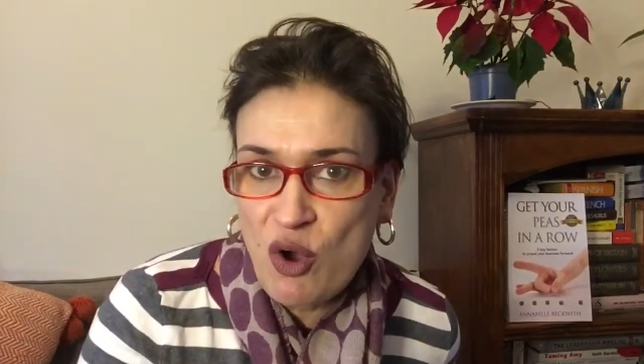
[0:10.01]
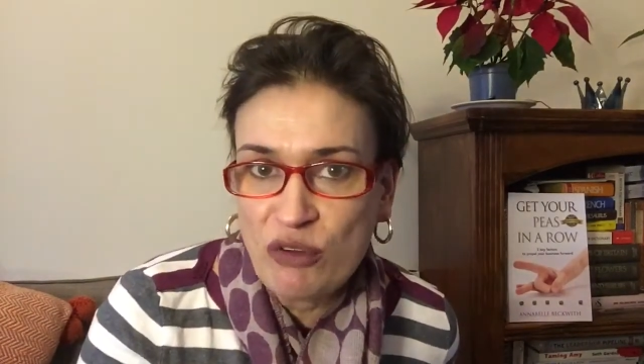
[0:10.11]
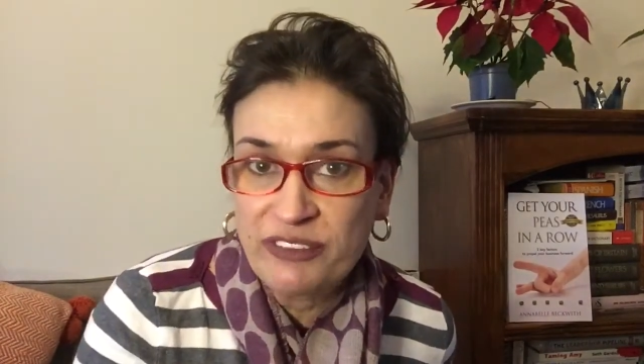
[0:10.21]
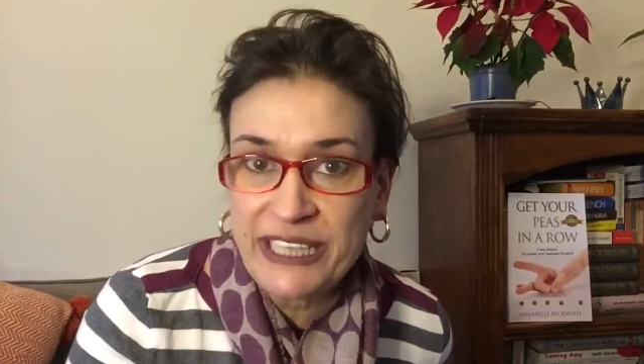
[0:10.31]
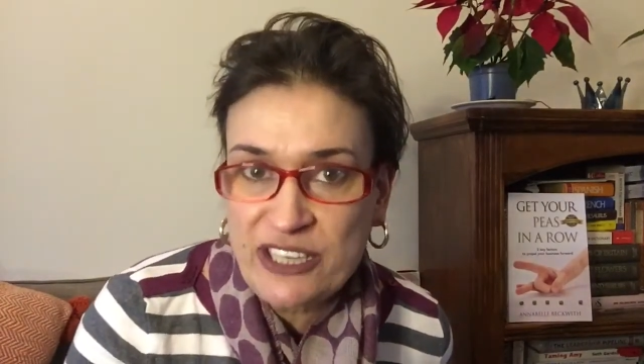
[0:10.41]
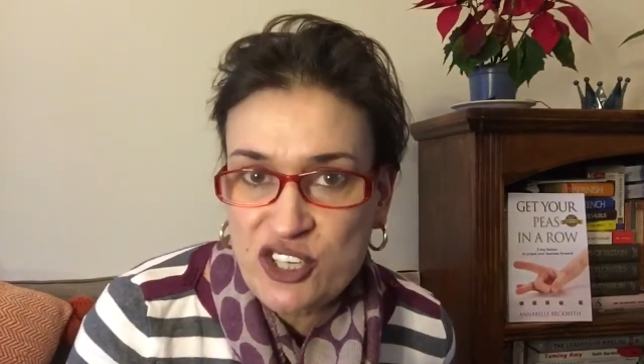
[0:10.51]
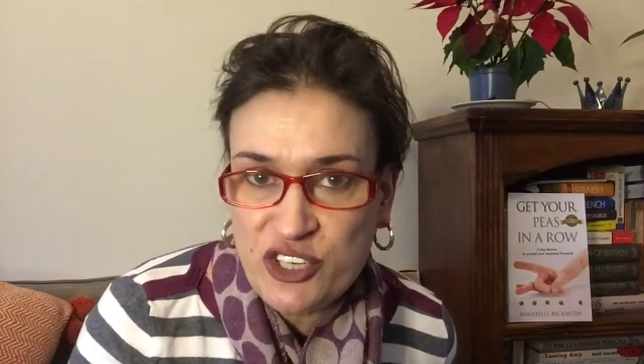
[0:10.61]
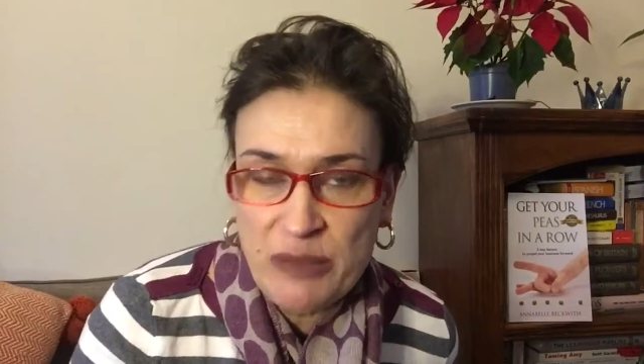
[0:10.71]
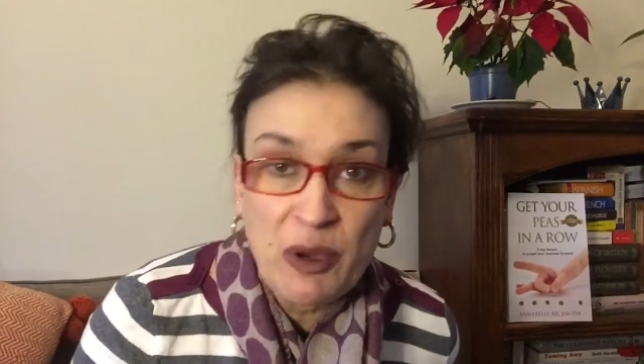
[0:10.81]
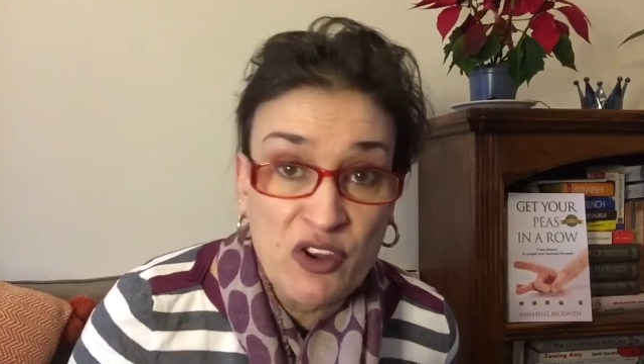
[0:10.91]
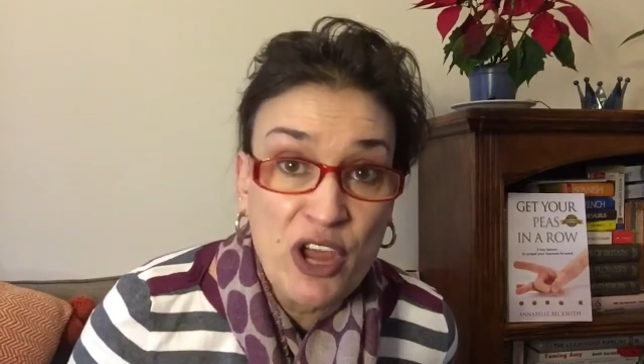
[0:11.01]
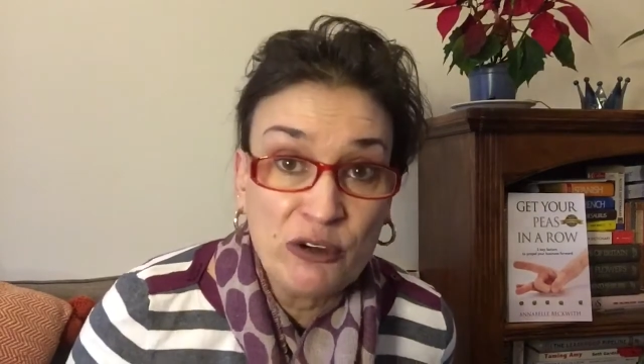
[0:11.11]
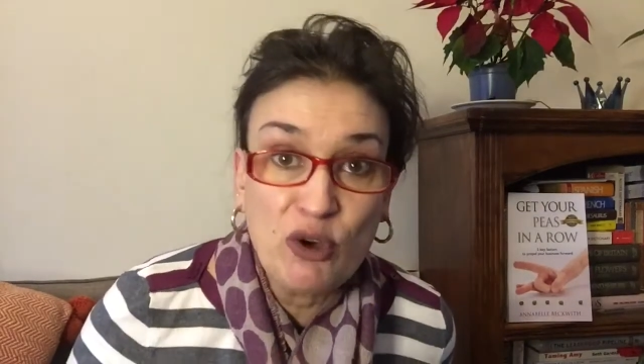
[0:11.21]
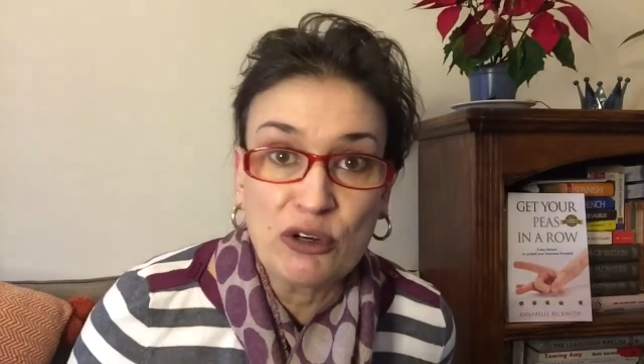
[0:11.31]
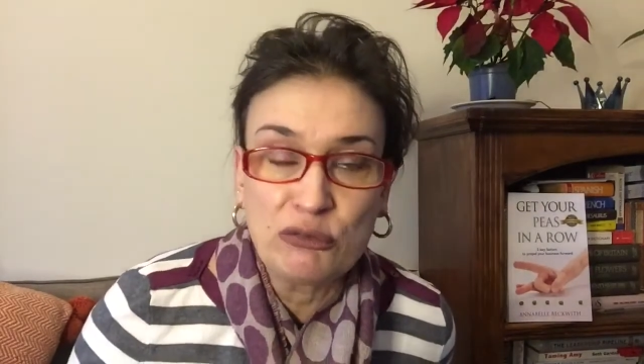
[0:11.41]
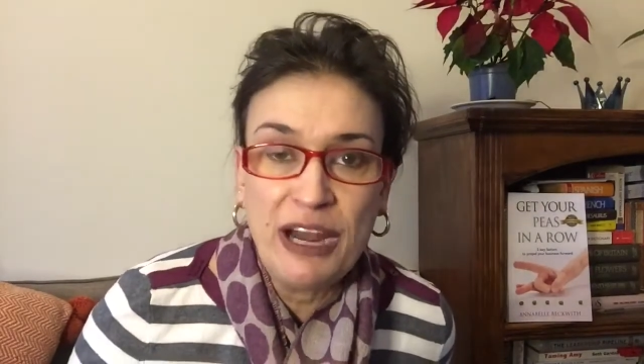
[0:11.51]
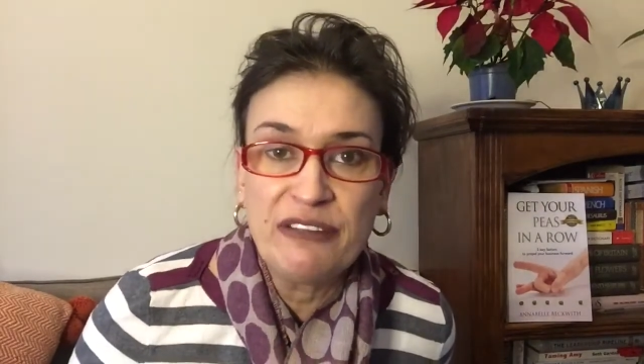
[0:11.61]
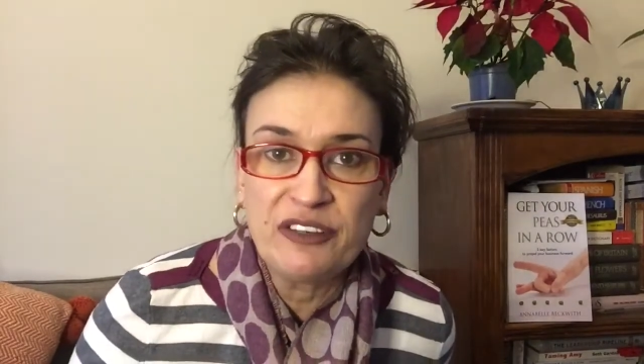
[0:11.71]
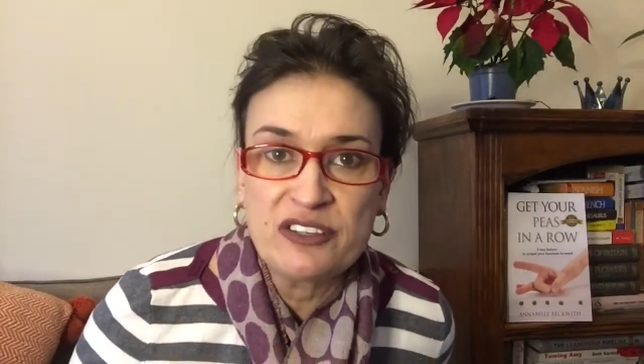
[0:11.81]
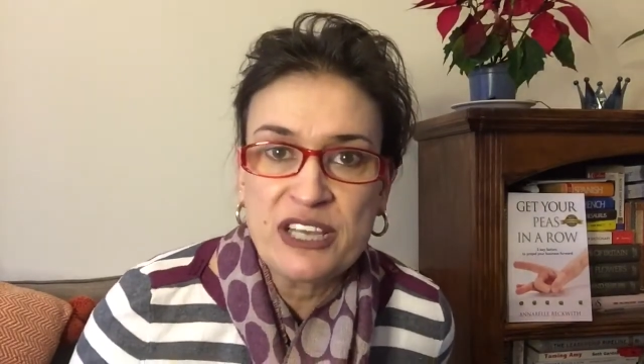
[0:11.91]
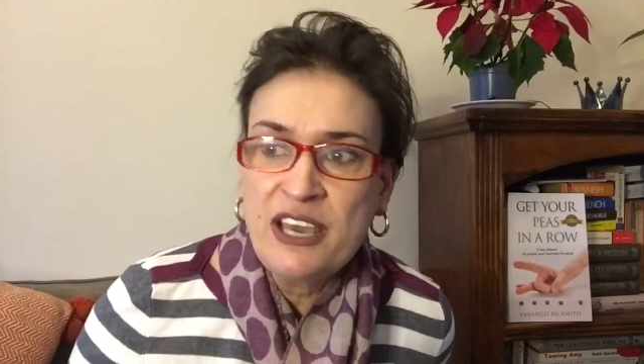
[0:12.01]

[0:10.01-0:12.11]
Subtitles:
of leadership are no longer relevant.